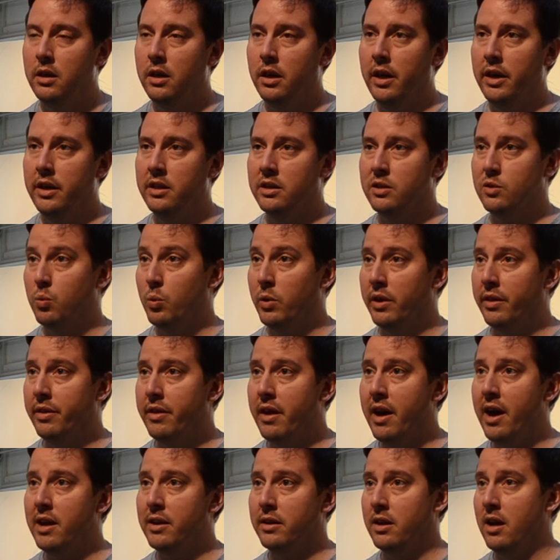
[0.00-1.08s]
And it's with
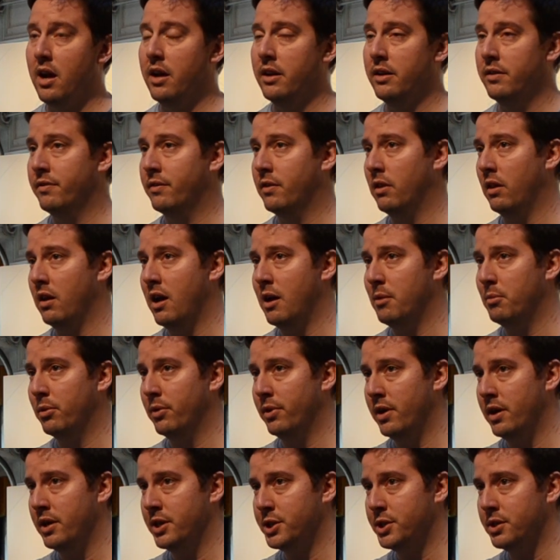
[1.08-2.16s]
that kind of
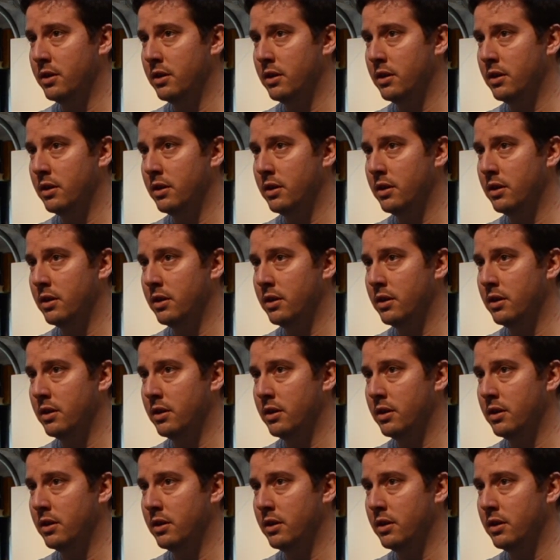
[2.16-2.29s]
collaboration